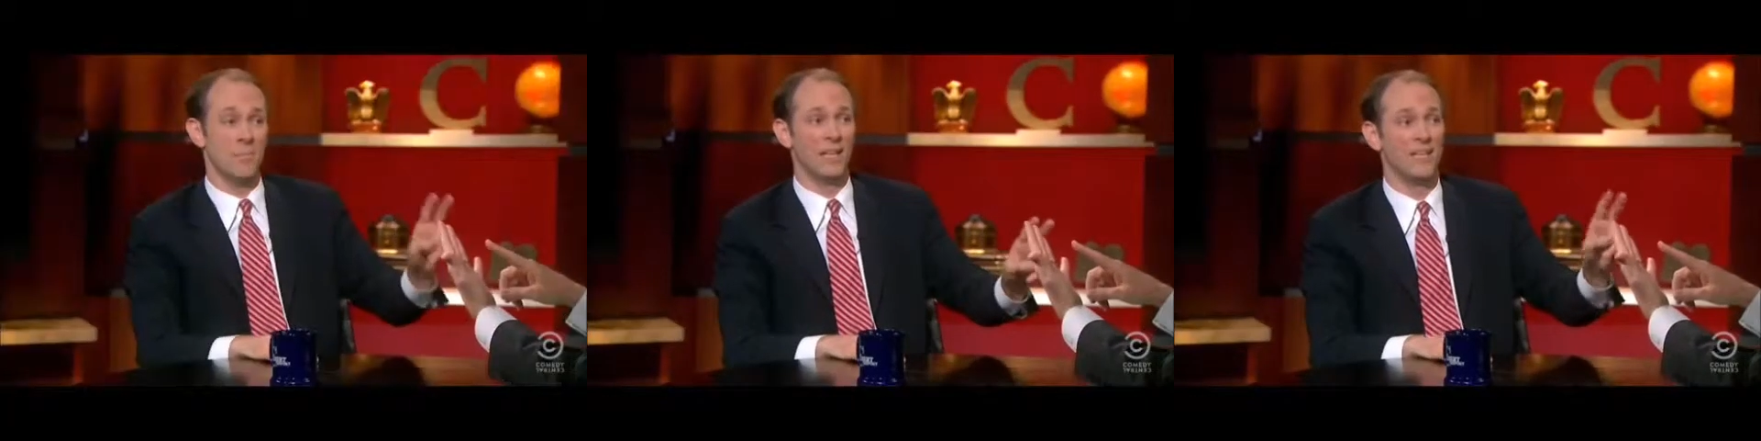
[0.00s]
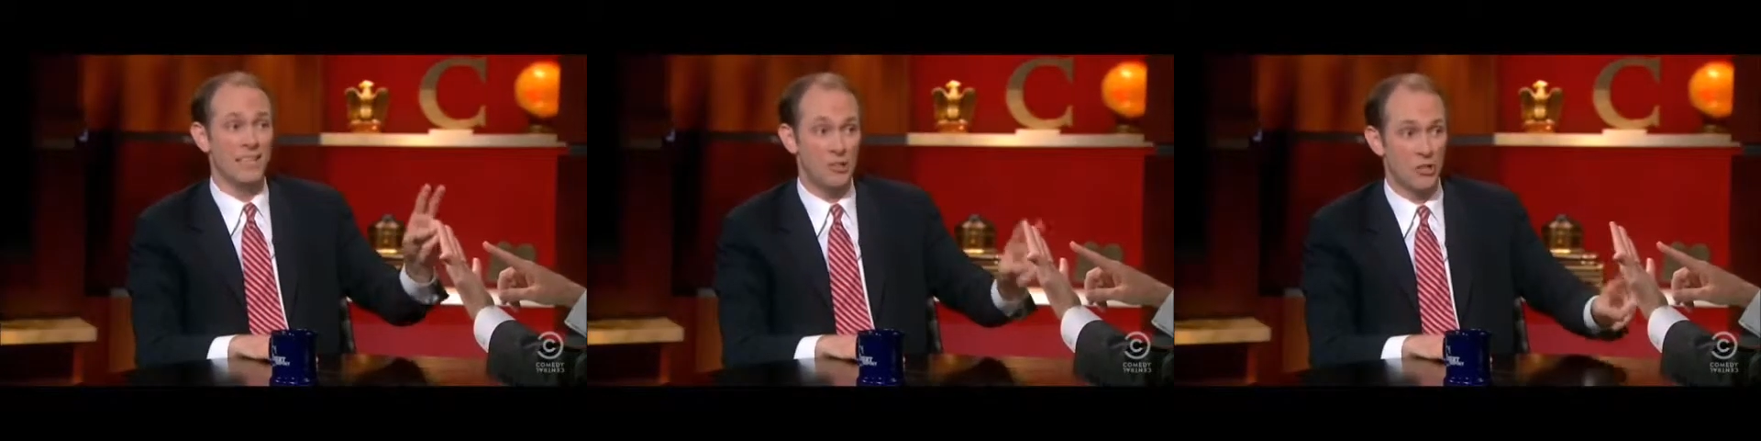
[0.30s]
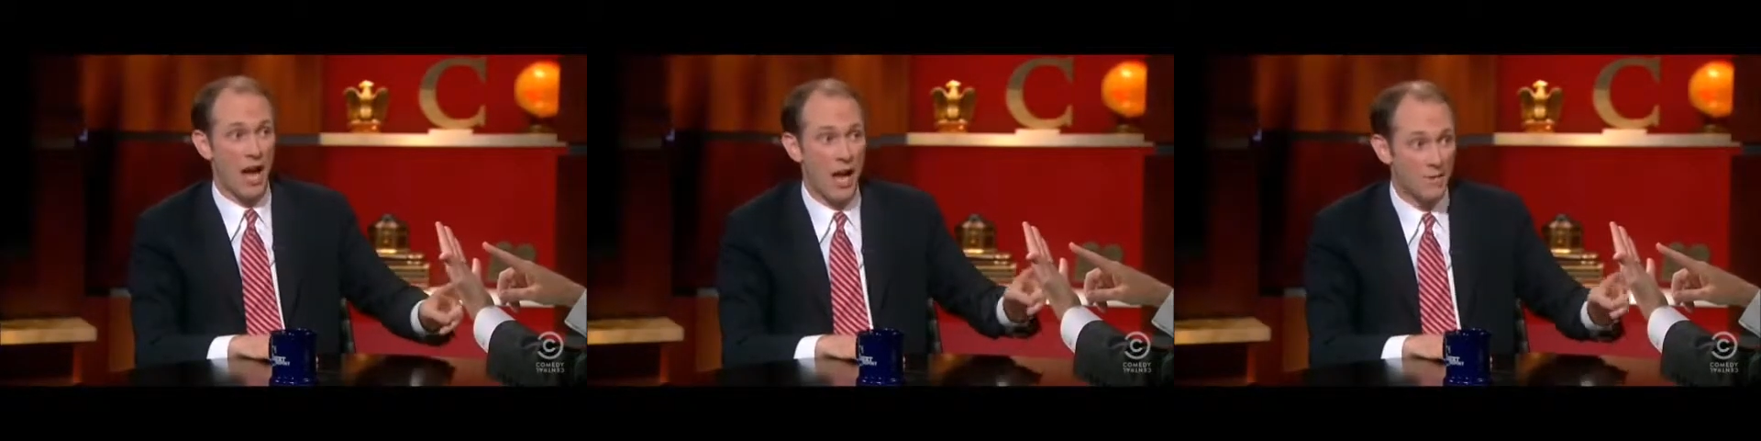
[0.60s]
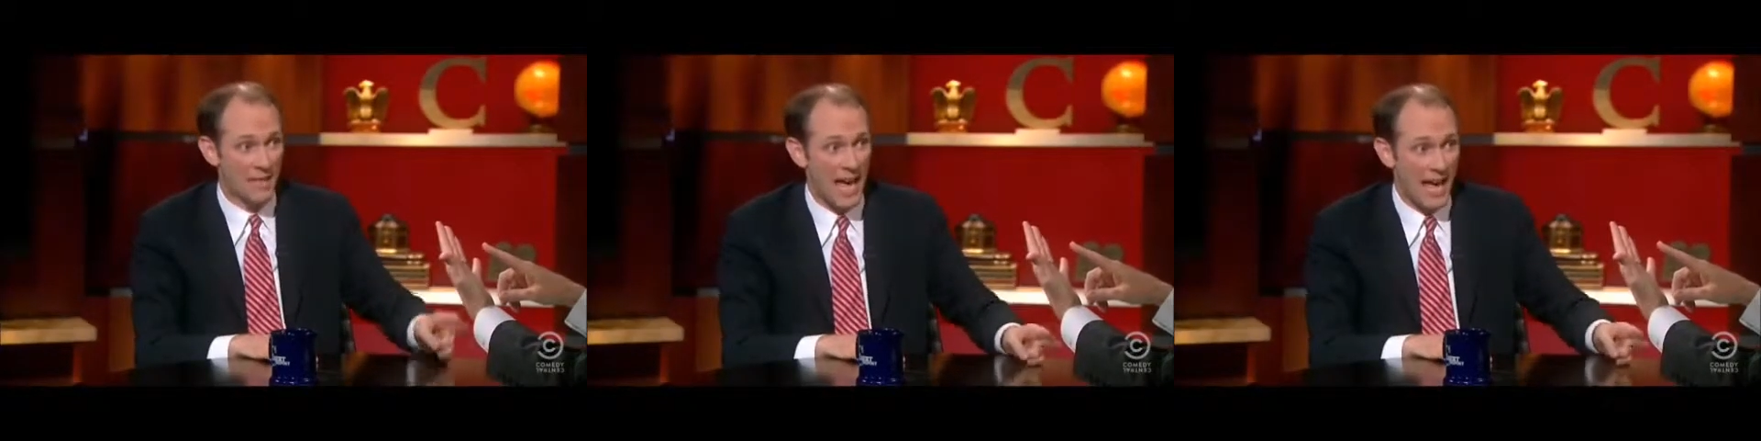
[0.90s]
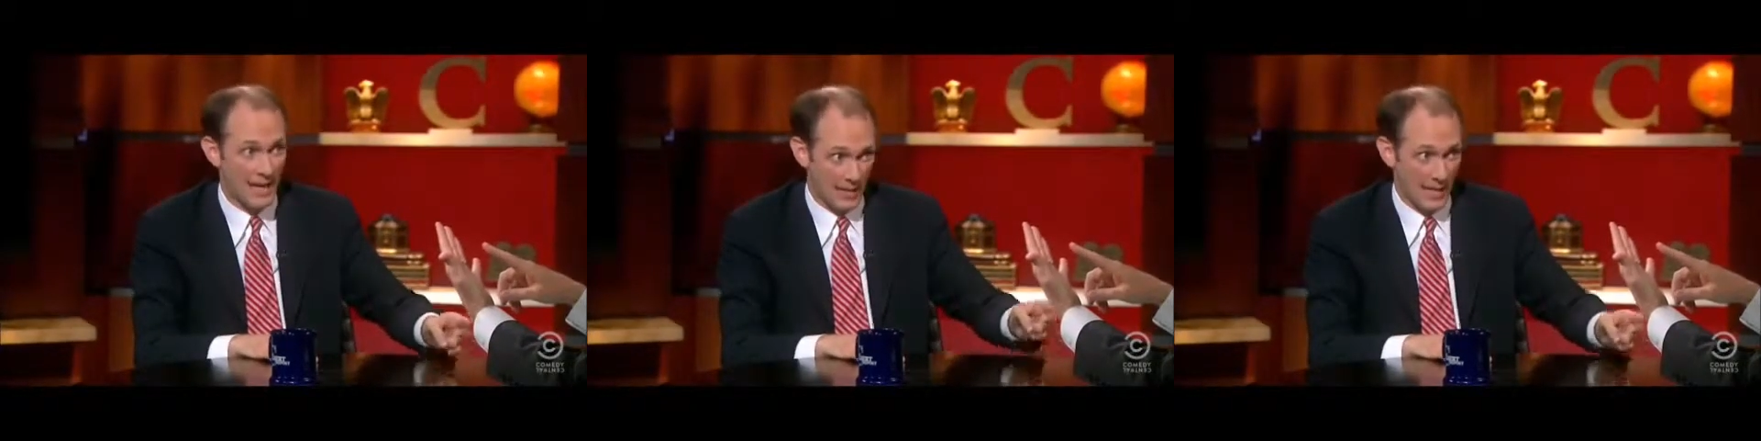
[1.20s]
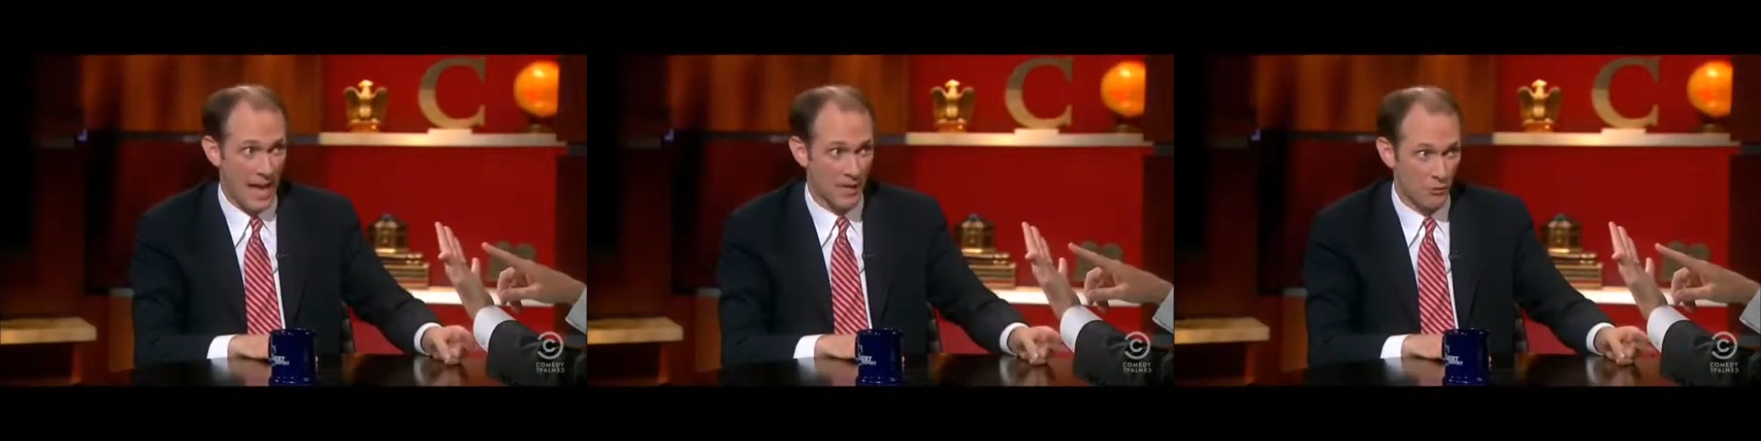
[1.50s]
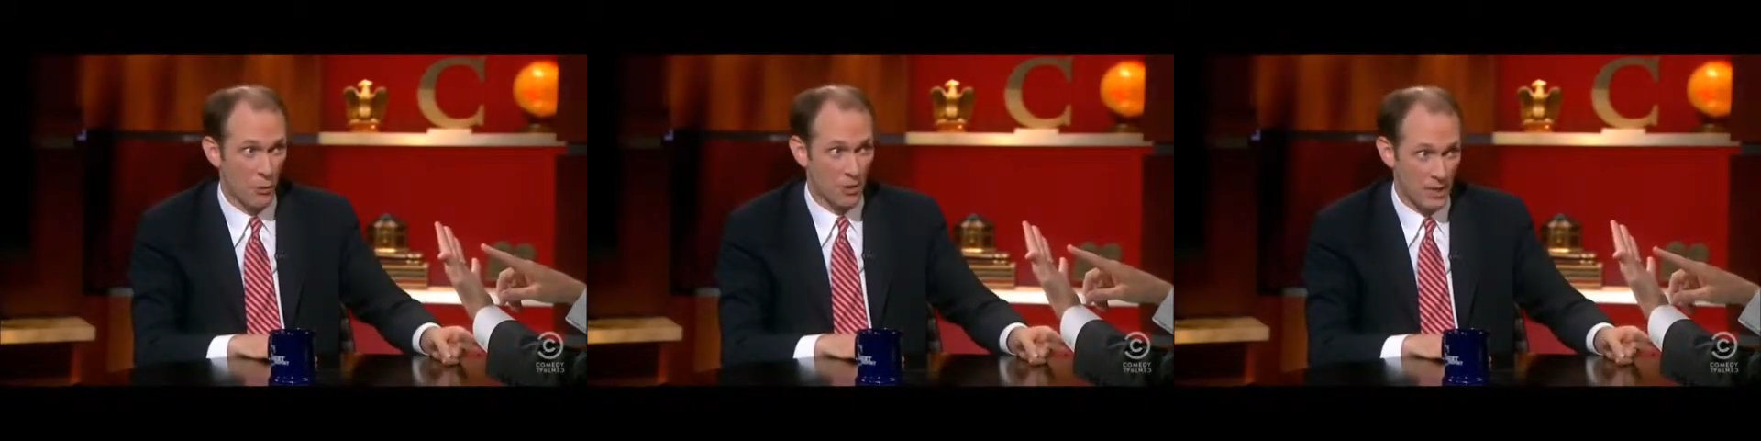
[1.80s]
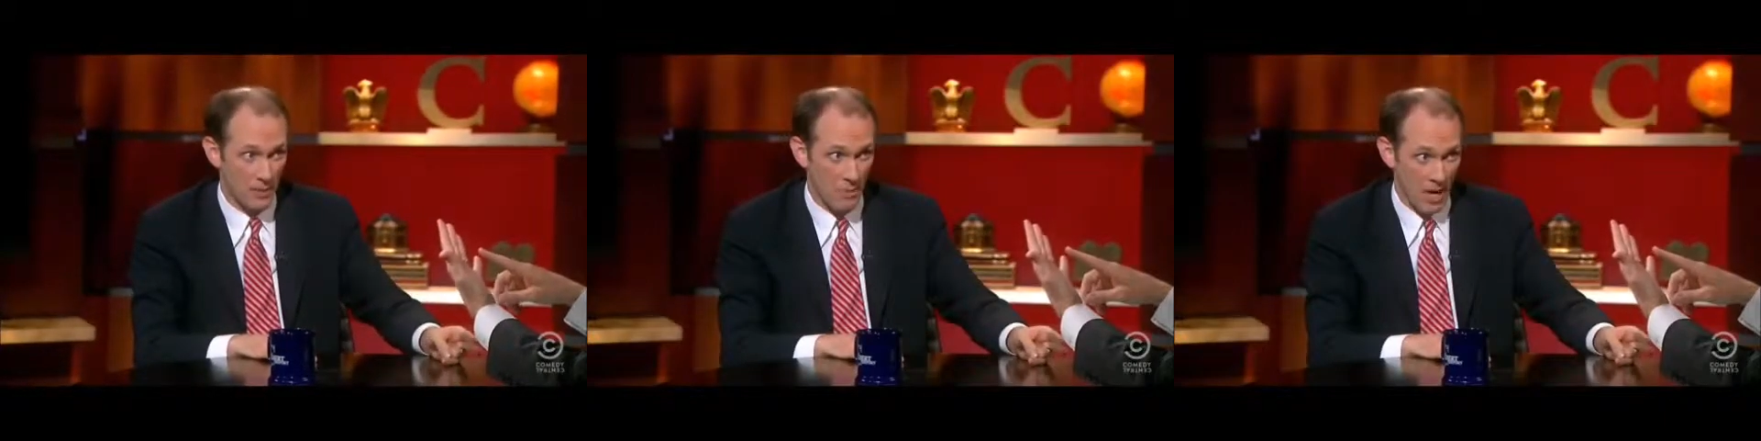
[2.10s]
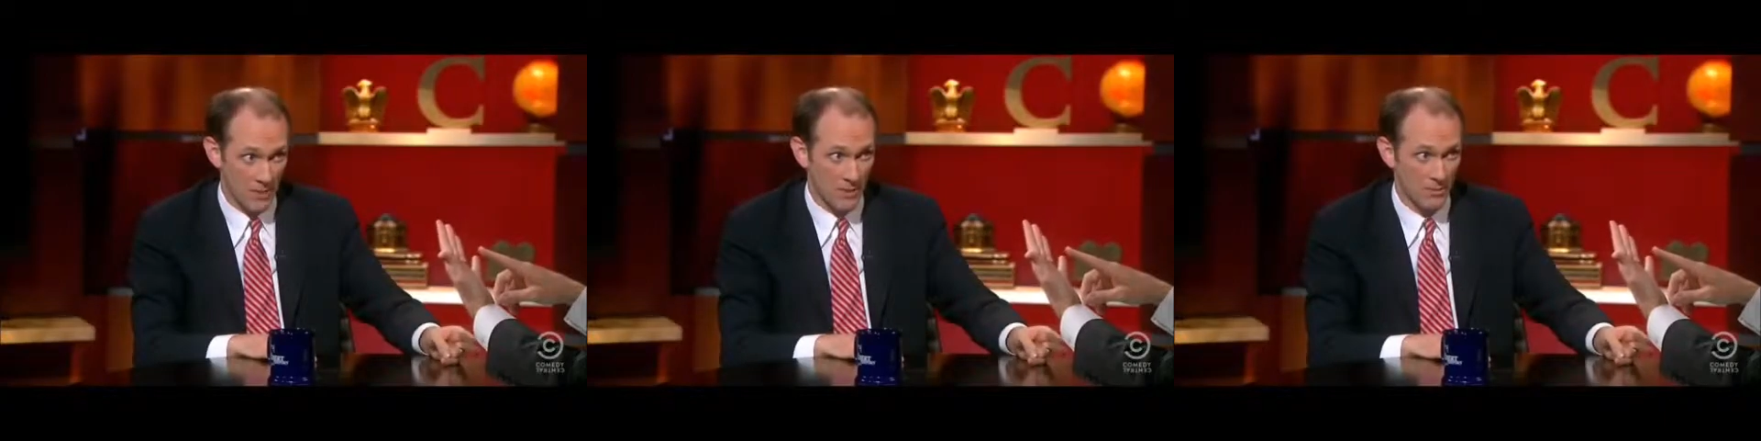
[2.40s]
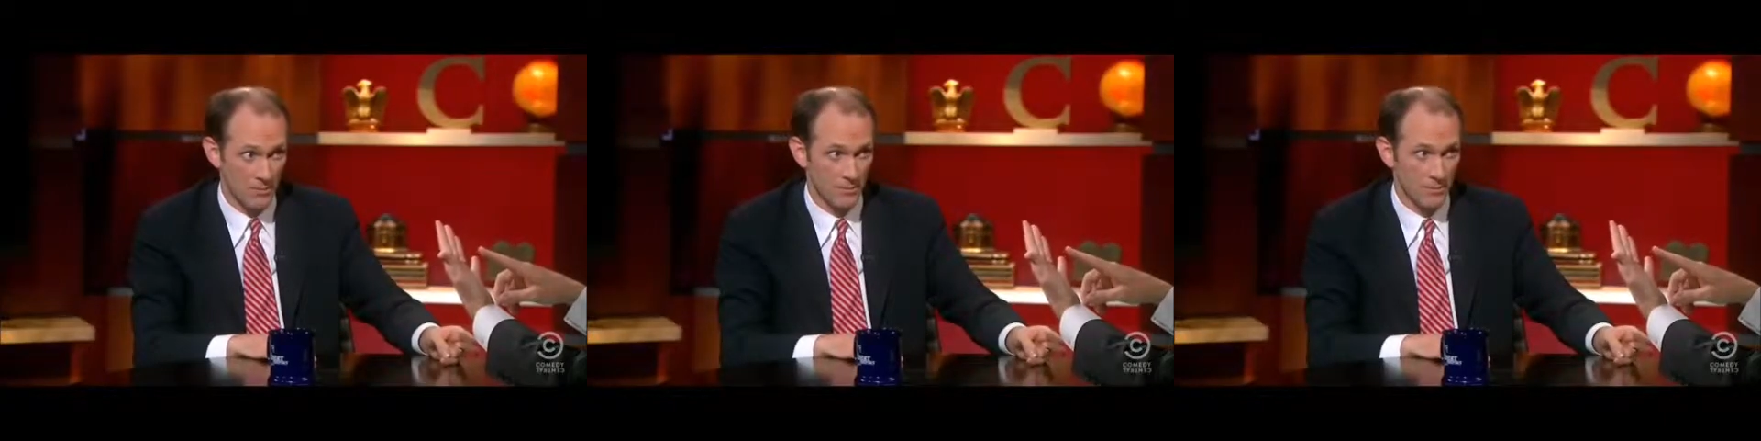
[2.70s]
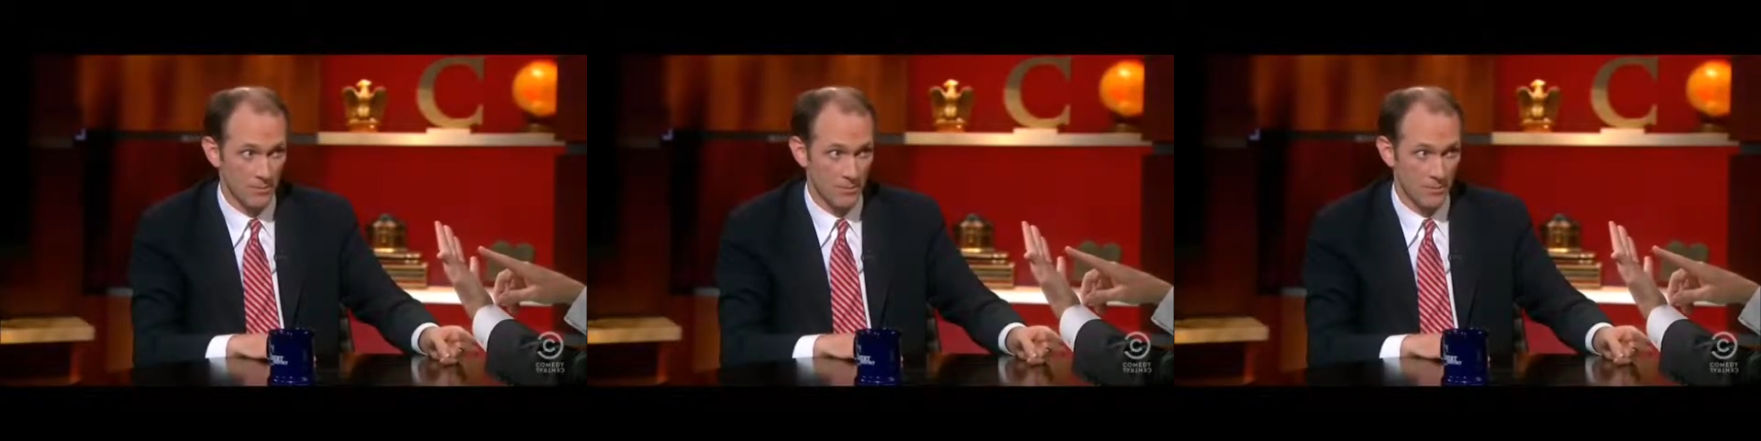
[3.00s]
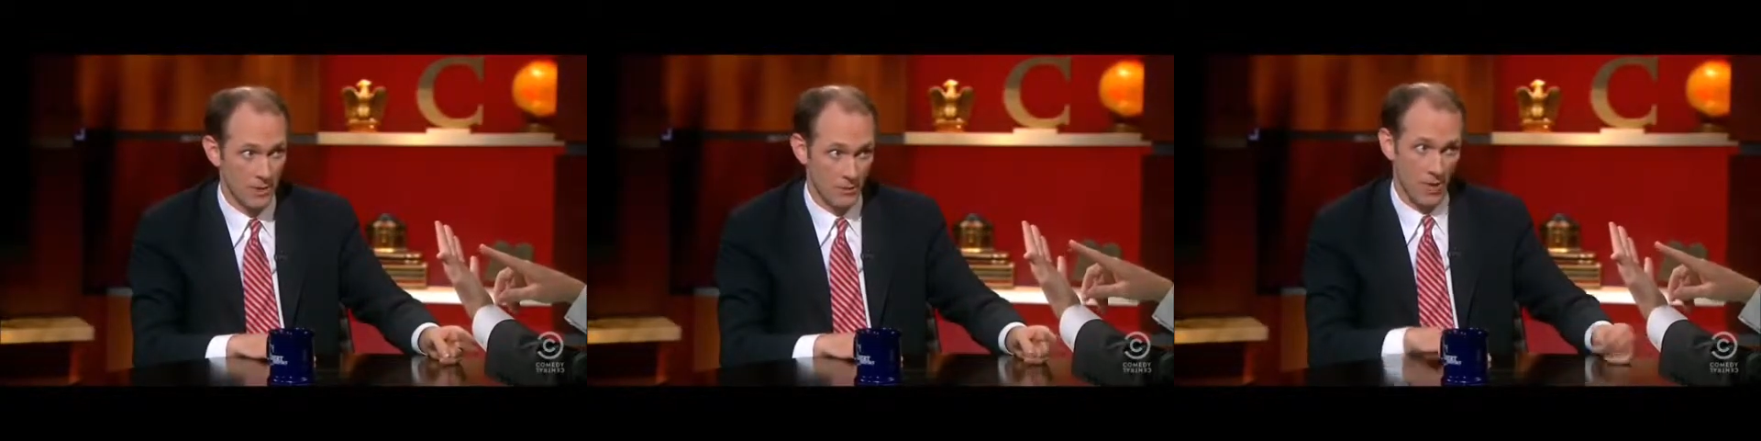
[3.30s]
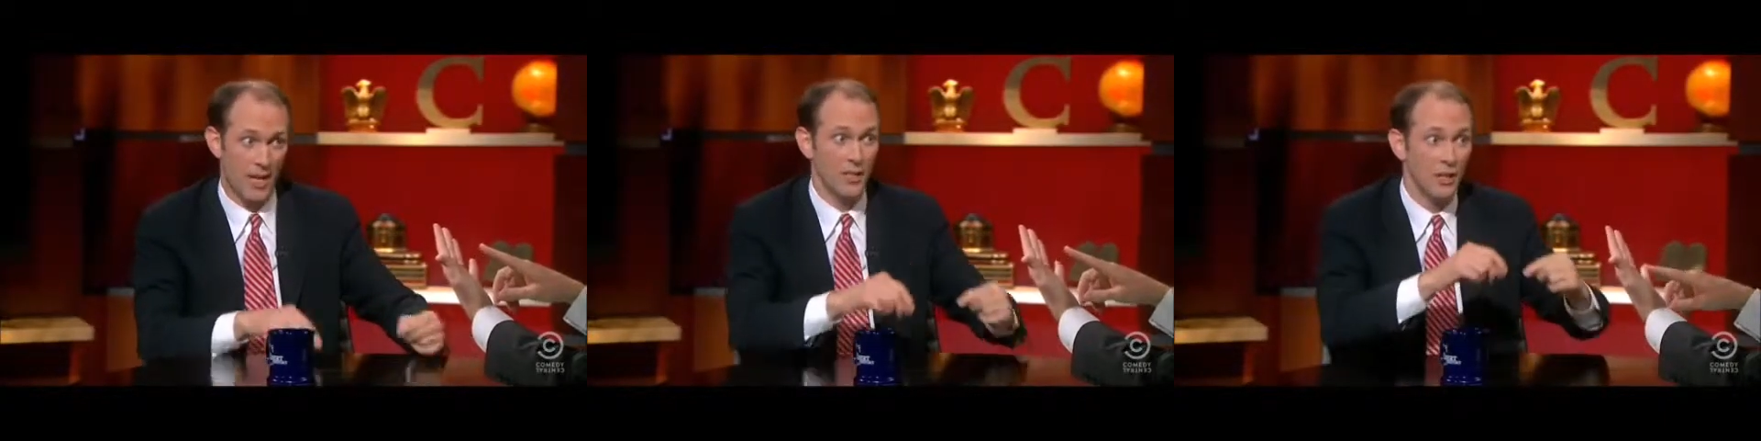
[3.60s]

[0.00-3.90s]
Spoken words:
million jobs added last 14 months. Okay?